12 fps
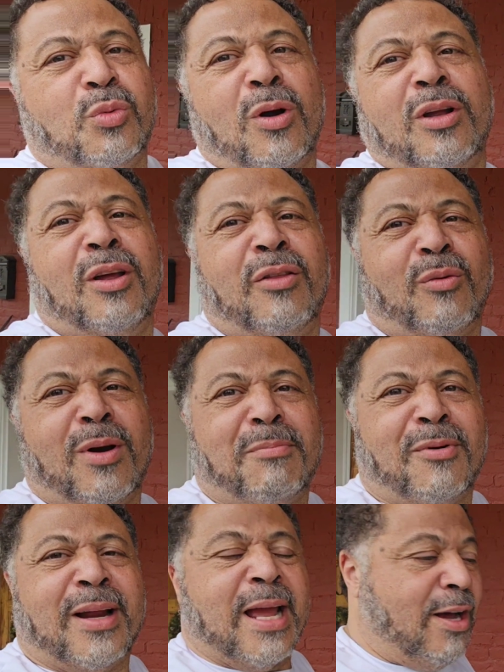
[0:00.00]
working on the red
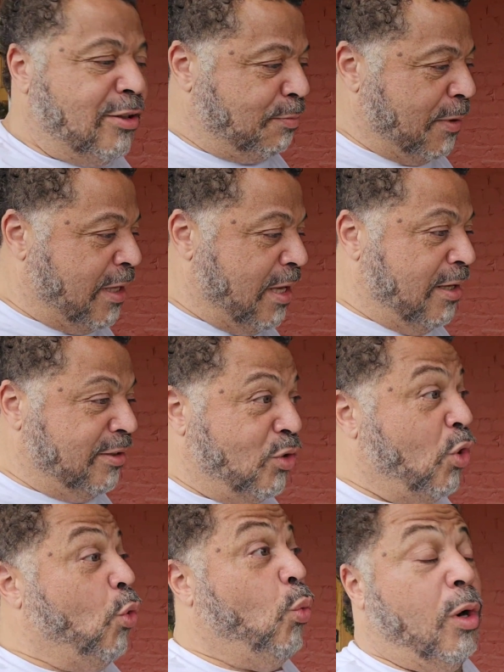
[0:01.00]
brick house because
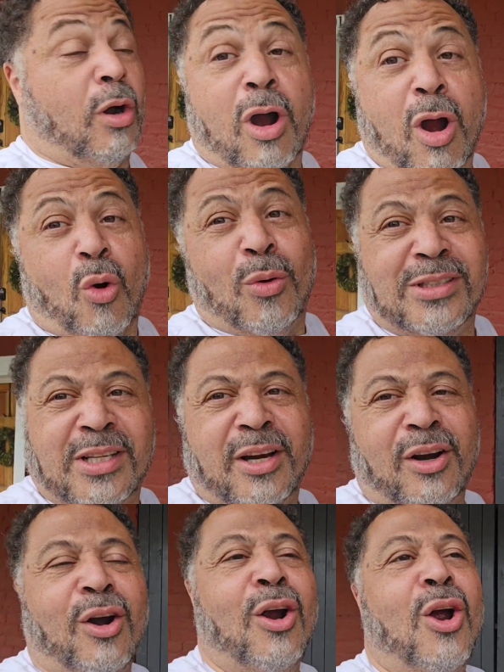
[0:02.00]
we're always
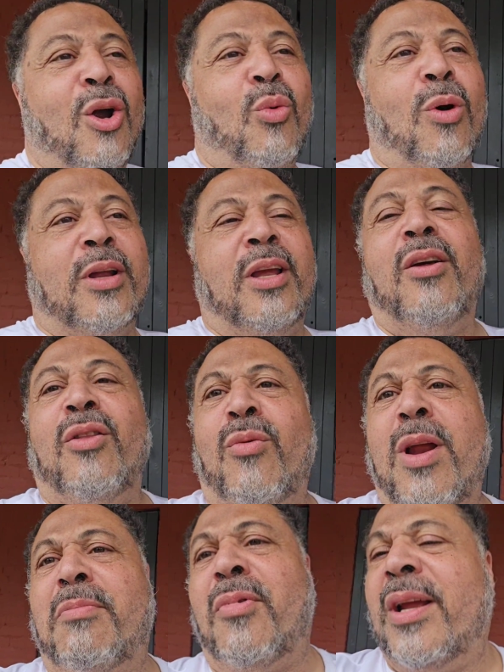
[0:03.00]
here working on the
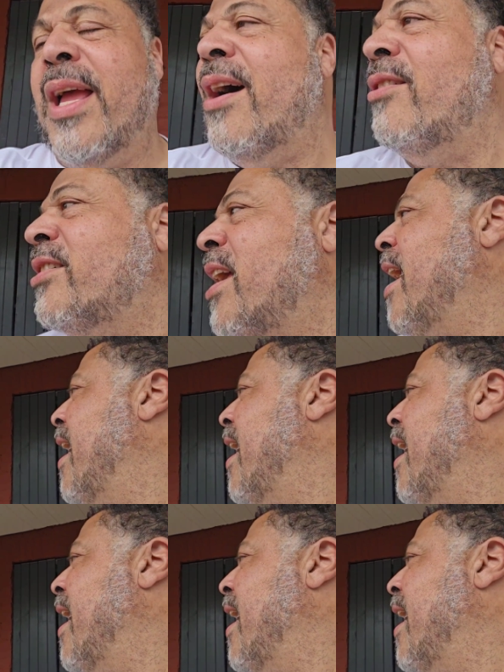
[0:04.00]
red brick house.